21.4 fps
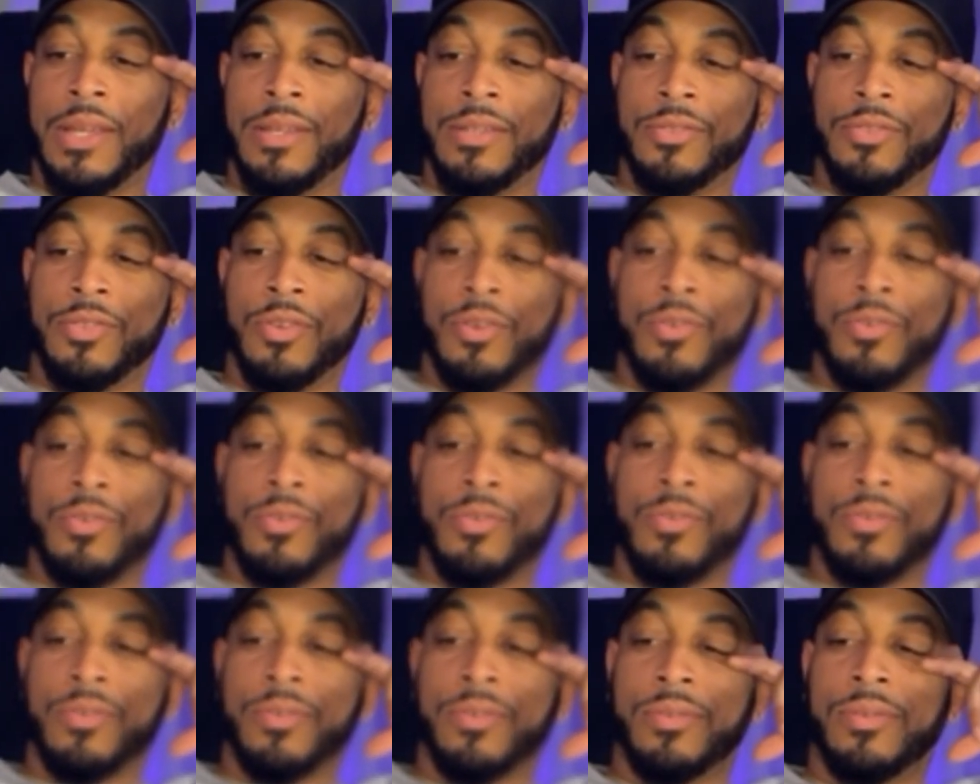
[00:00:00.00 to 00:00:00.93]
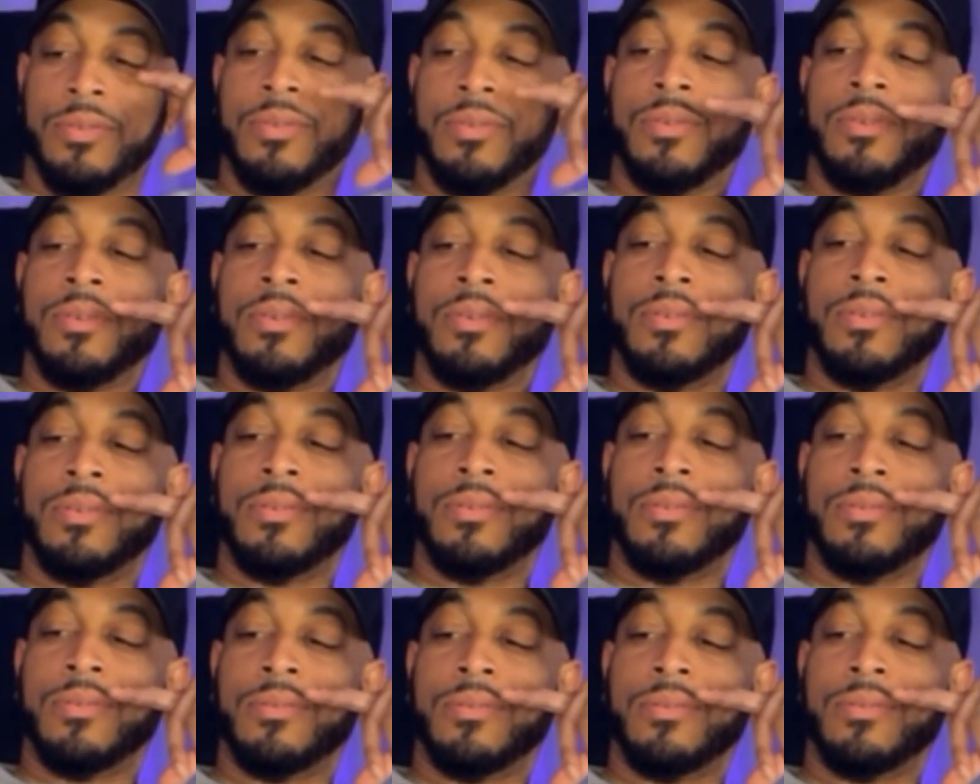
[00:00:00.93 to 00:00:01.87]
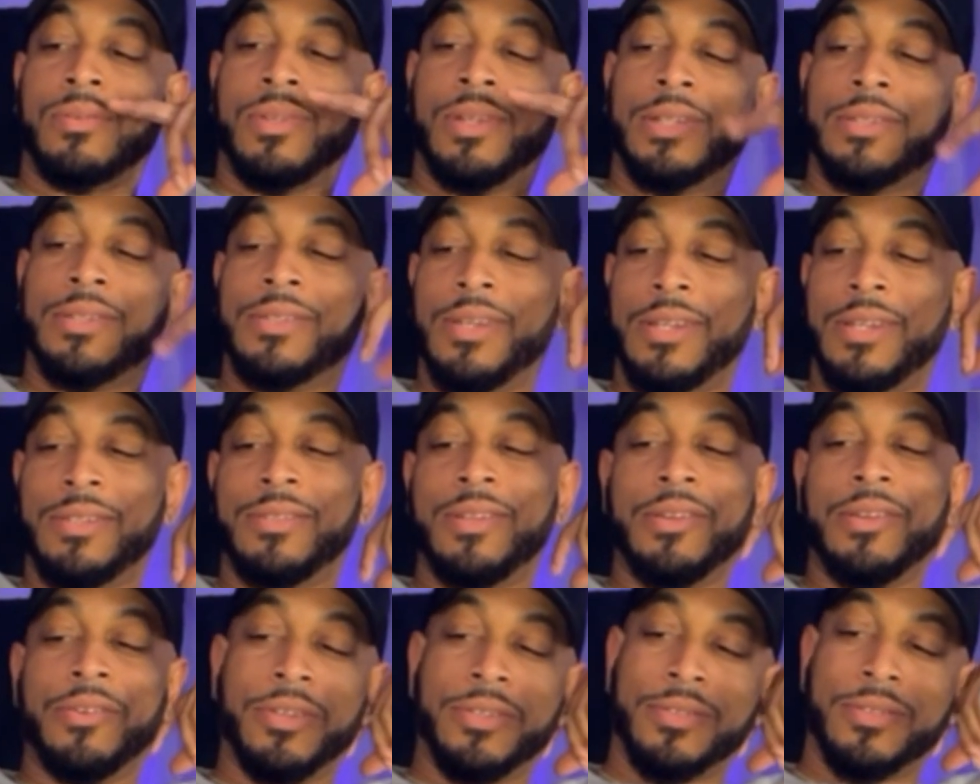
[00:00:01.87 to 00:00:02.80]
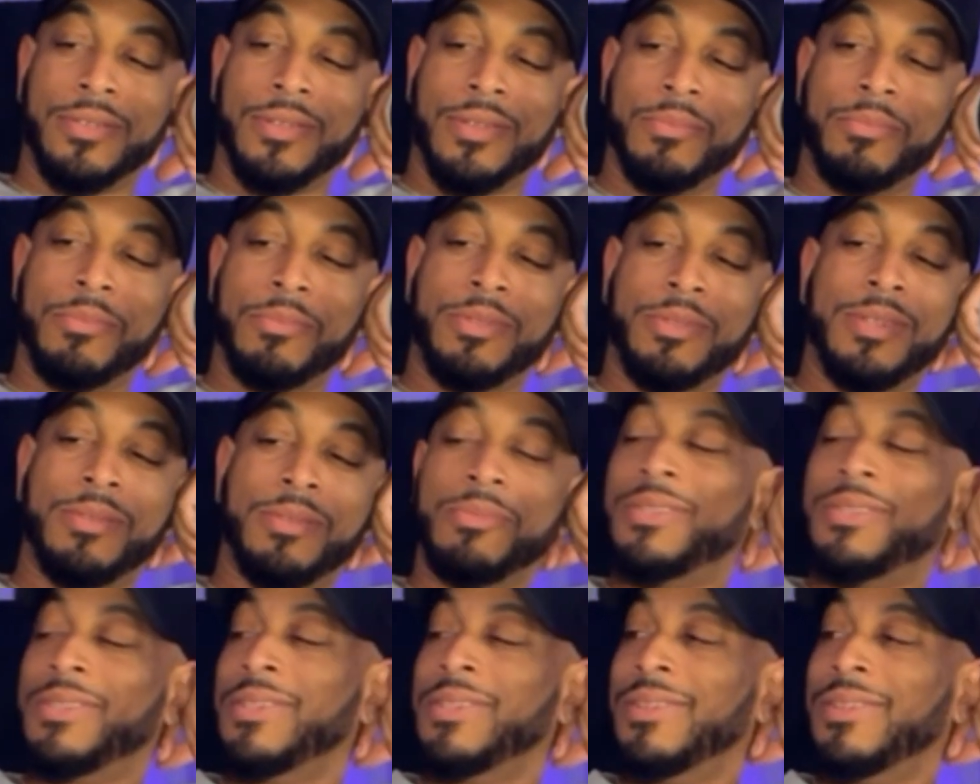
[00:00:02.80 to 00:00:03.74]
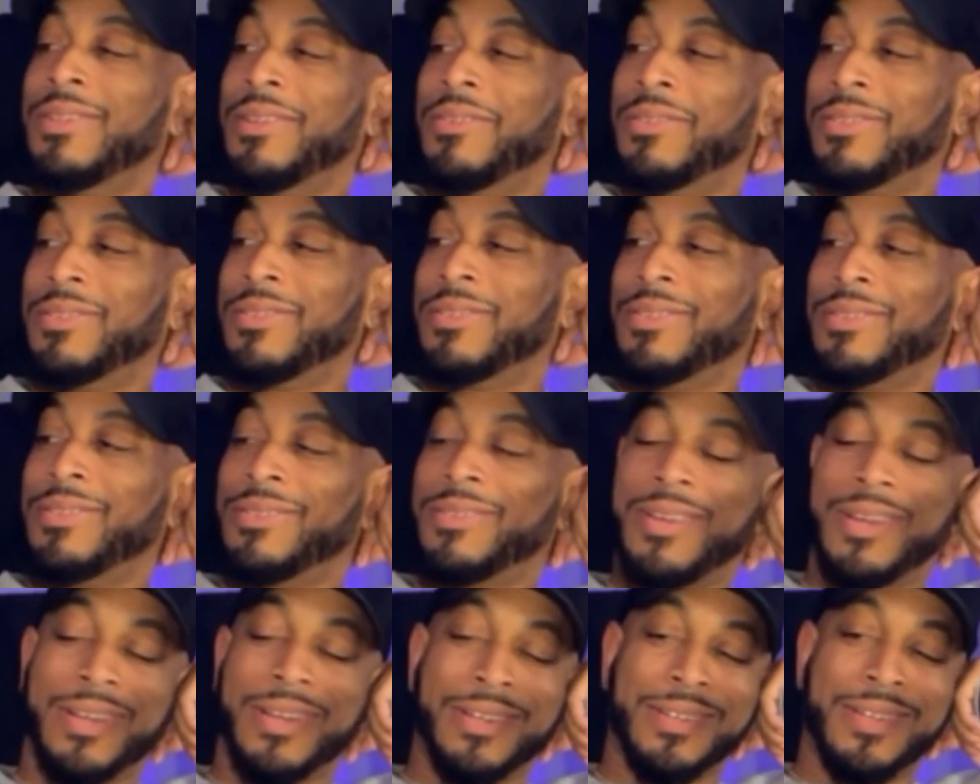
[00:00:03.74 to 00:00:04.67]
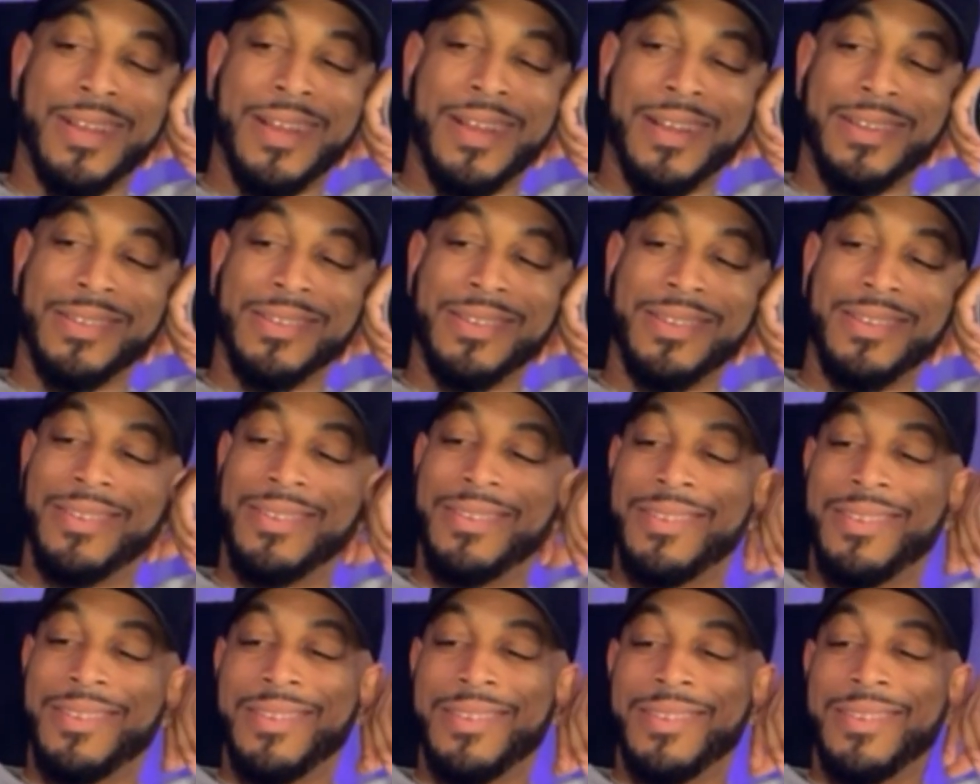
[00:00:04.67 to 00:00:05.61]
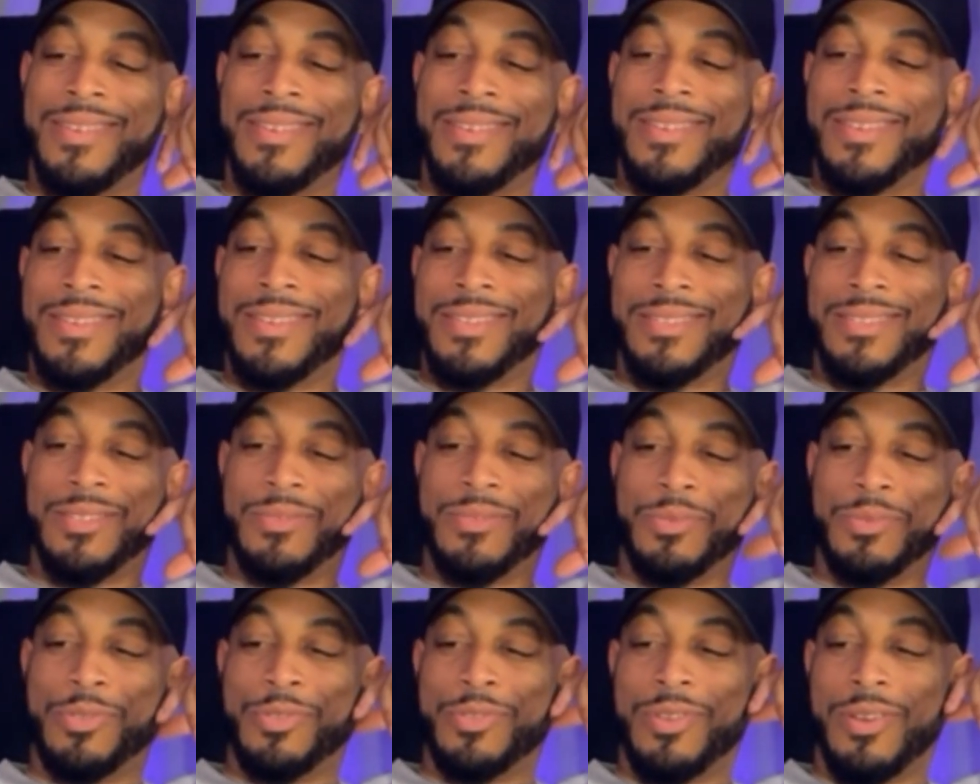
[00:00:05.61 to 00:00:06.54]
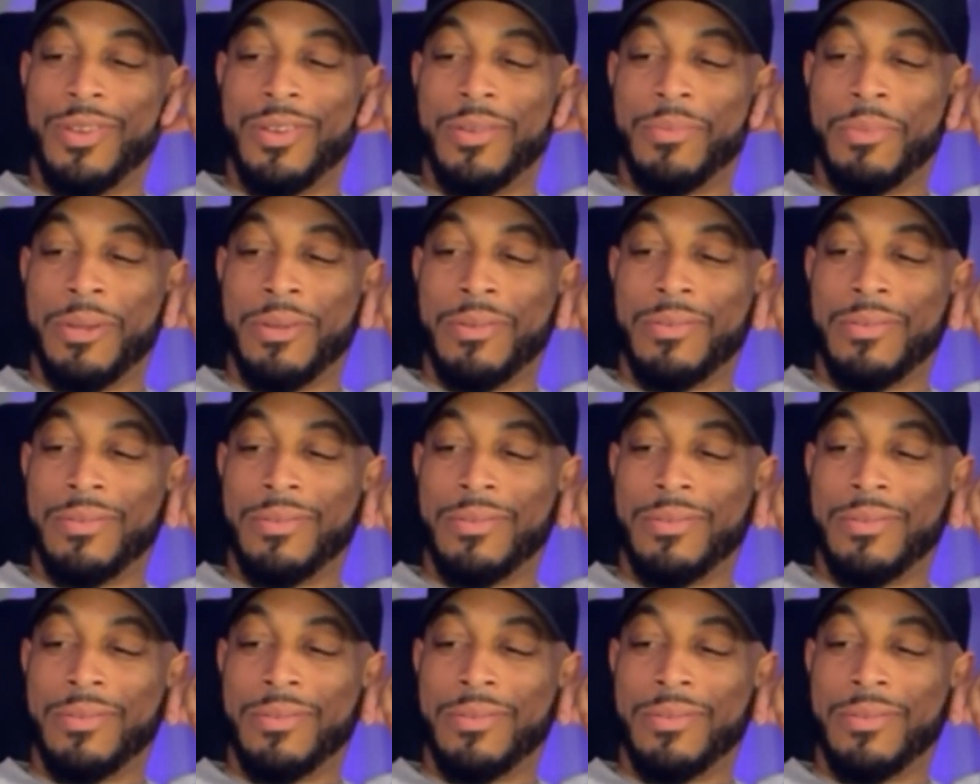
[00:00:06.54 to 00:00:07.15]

So let's say these lyrics. Let me see these lyrics, so I could see what you're talking about.